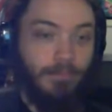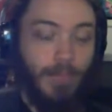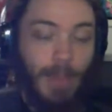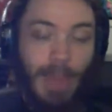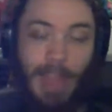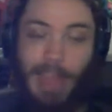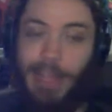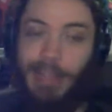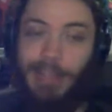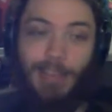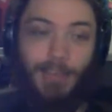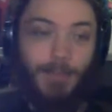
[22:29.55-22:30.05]

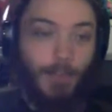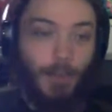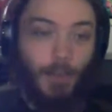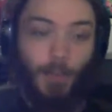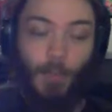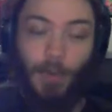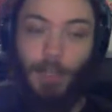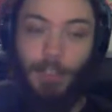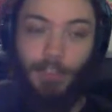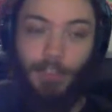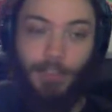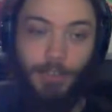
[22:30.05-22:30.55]
paint if
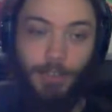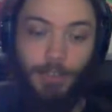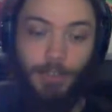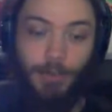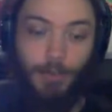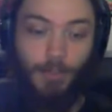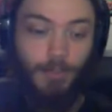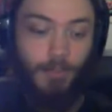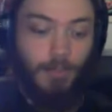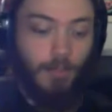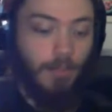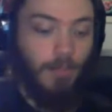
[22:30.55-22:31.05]
you want
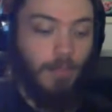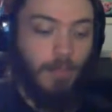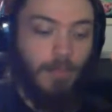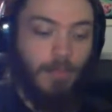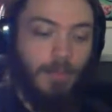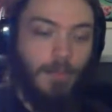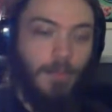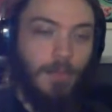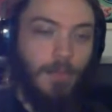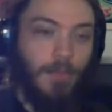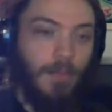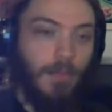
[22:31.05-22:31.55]
to,
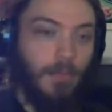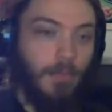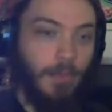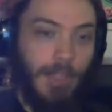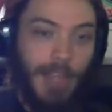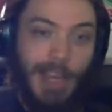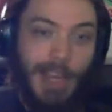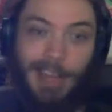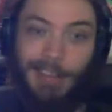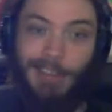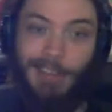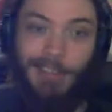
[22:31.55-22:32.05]

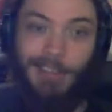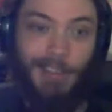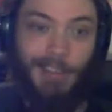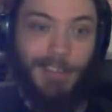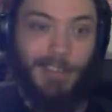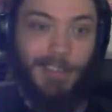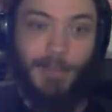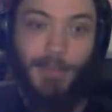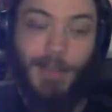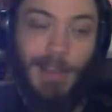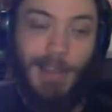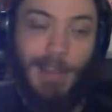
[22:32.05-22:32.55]
plastic
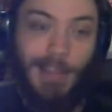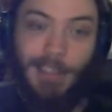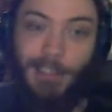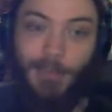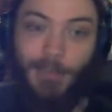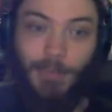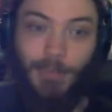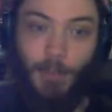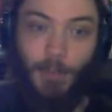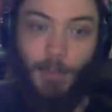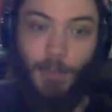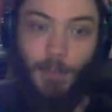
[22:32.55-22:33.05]
cement if
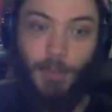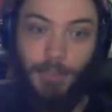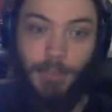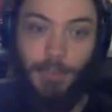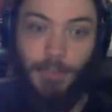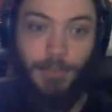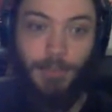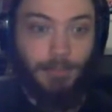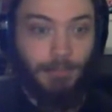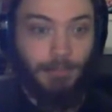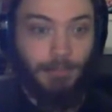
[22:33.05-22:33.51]
you want to.